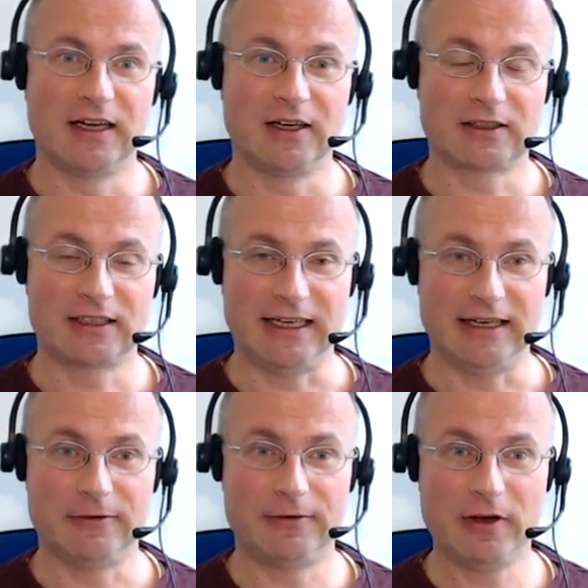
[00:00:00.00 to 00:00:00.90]
Okay,
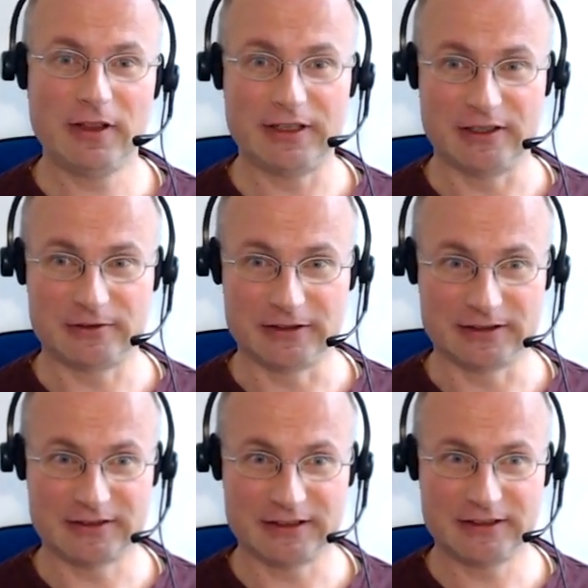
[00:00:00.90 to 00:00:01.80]
a further
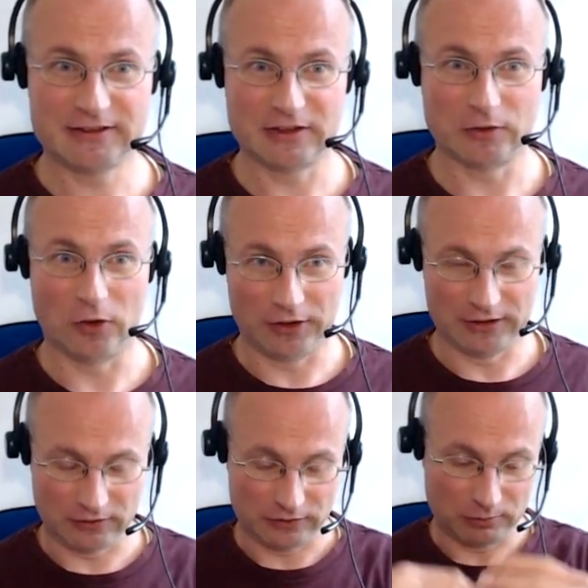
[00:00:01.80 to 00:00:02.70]
difference is, or
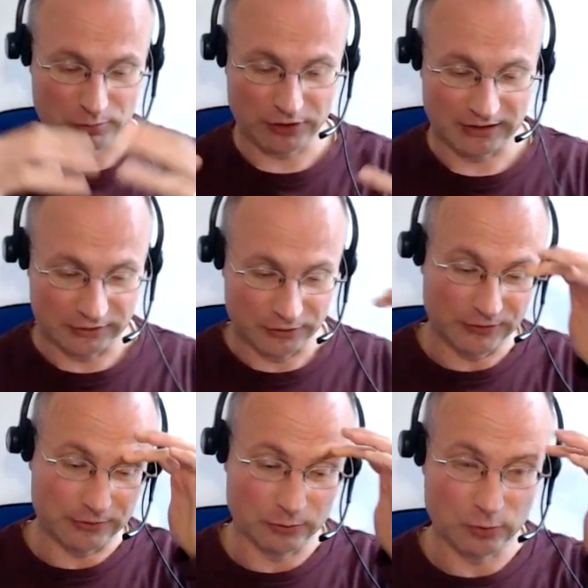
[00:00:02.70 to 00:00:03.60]
put into
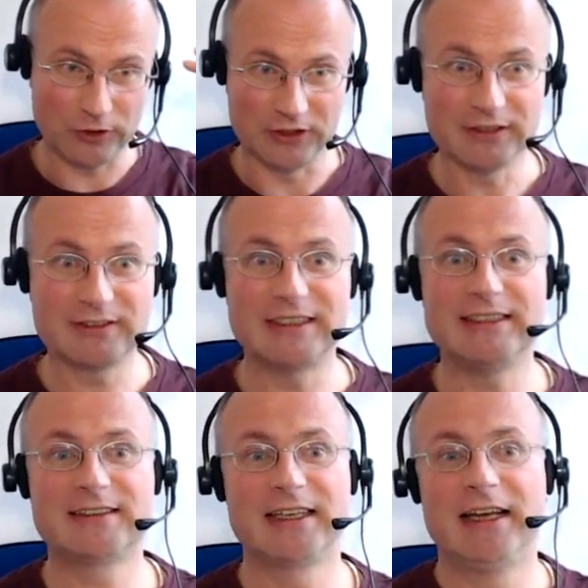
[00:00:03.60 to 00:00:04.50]
different words,
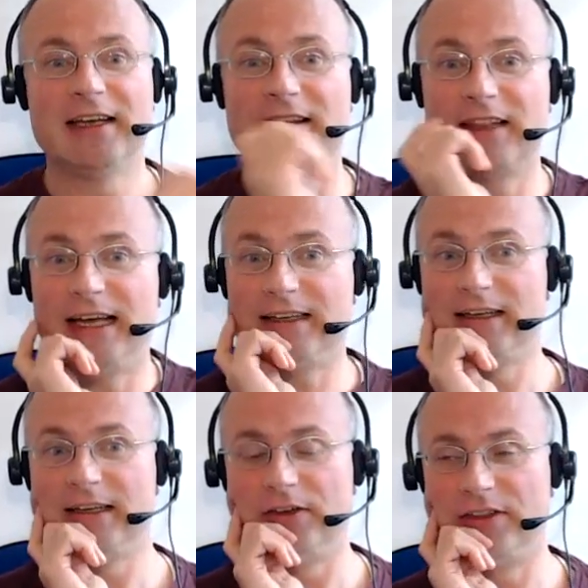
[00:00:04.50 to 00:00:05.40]
is that
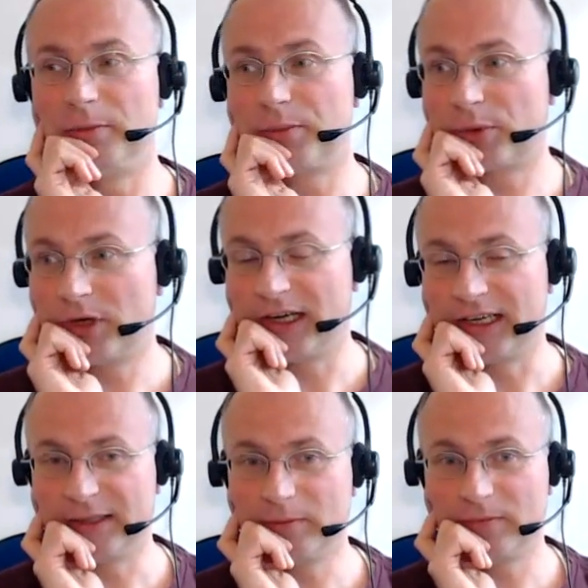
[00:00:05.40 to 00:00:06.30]
the
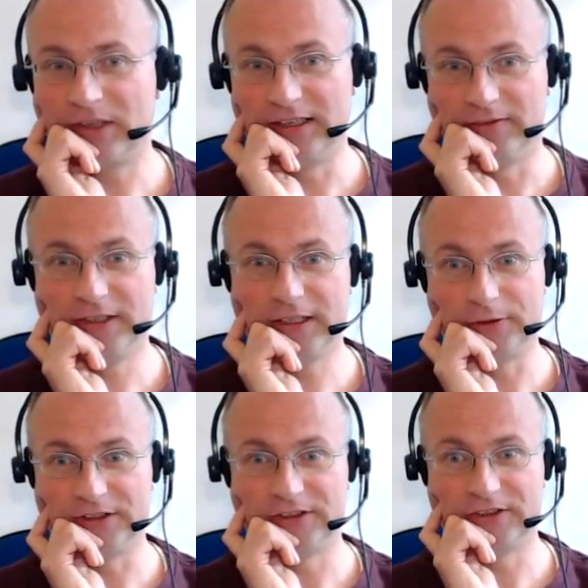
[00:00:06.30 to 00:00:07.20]
prime in
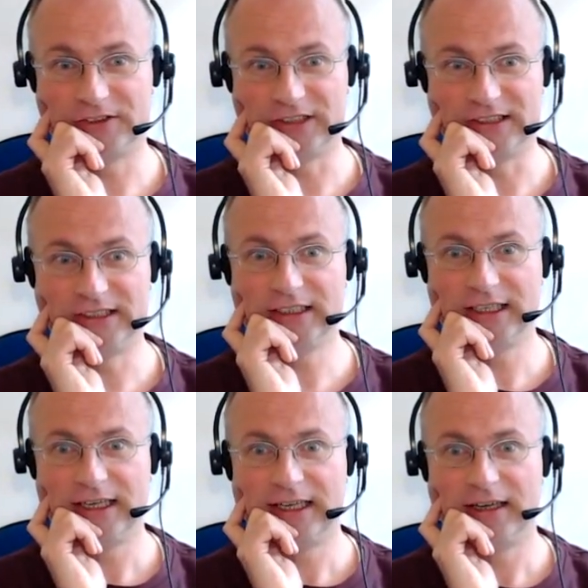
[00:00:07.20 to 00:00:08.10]
Vickery's study
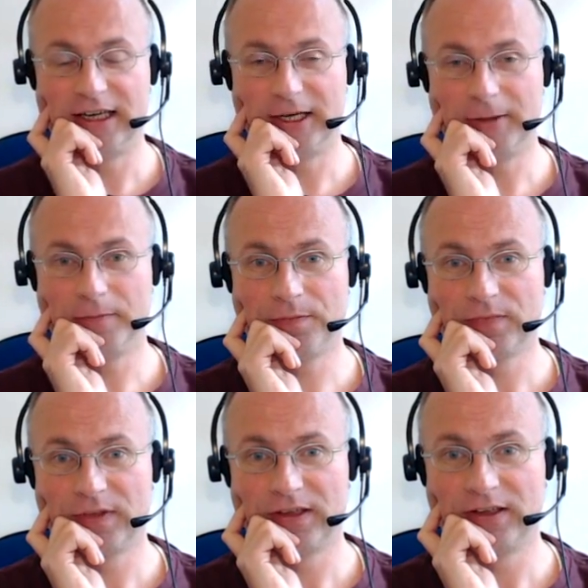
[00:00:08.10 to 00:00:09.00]

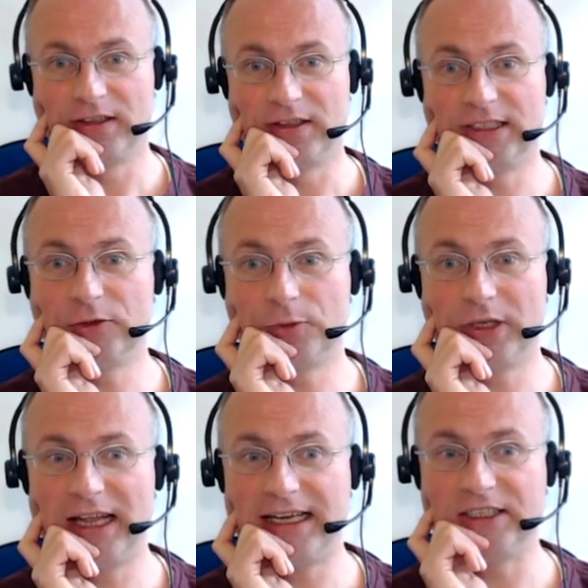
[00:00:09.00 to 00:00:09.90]
didn't
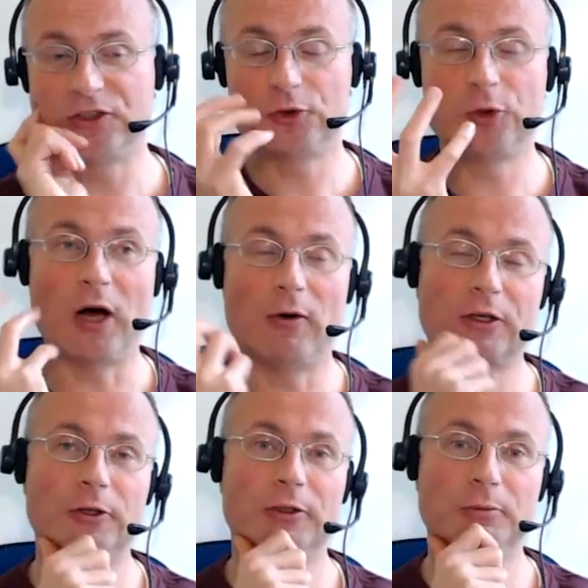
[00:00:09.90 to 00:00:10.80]
relate to our
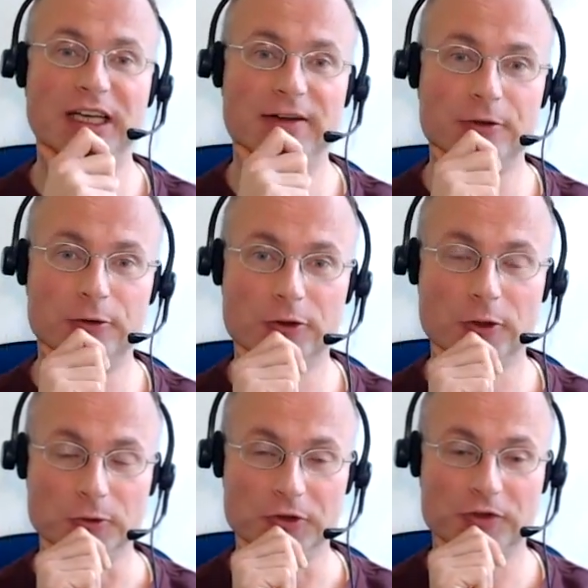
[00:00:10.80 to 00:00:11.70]
current behavioral
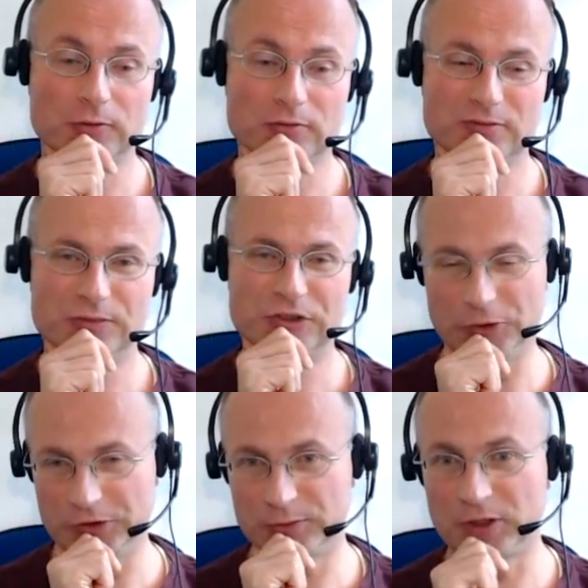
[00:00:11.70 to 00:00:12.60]
goals. So
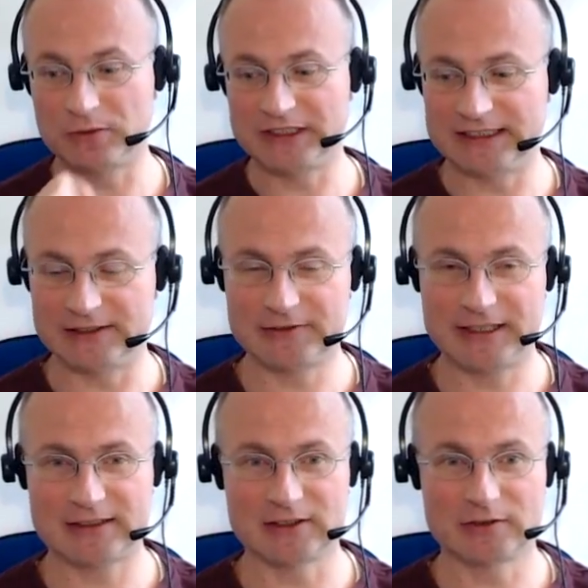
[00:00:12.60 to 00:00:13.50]
it's probably
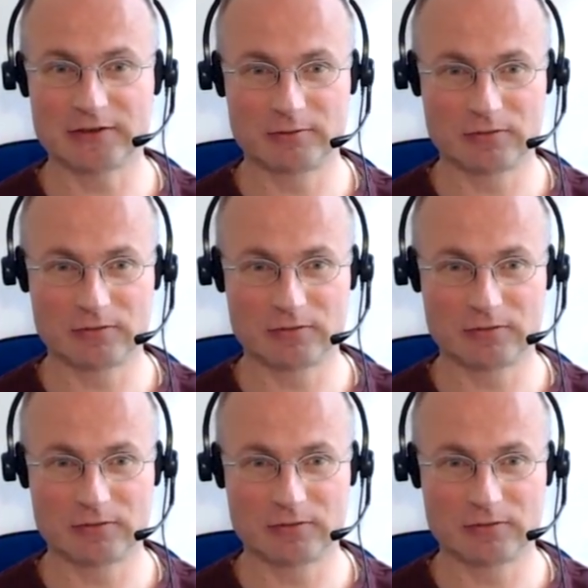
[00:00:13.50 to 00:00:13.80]
ineffective.